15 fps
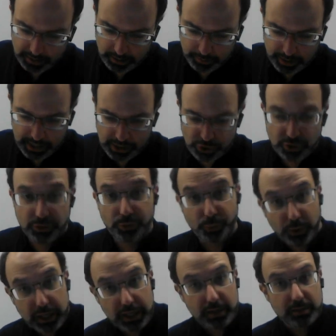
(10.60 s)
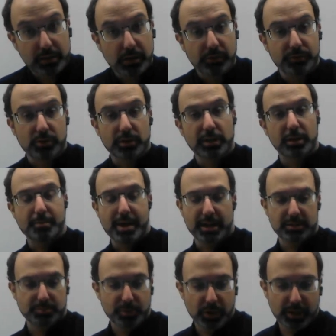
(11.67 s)
page 3 of your
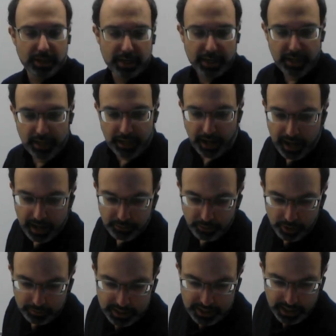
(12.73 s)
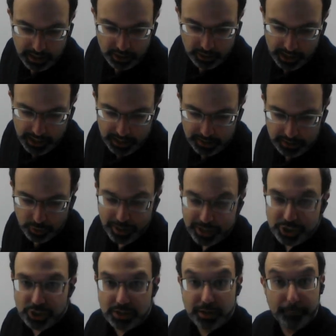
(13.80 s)
kinematics book, and we're going to be taking a look at
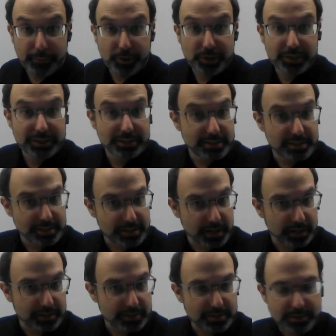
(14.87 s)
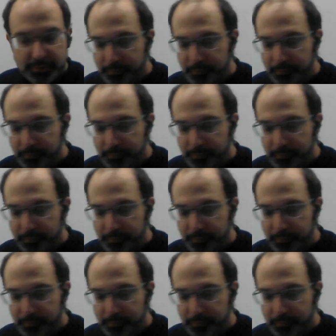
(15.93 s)
question number 6.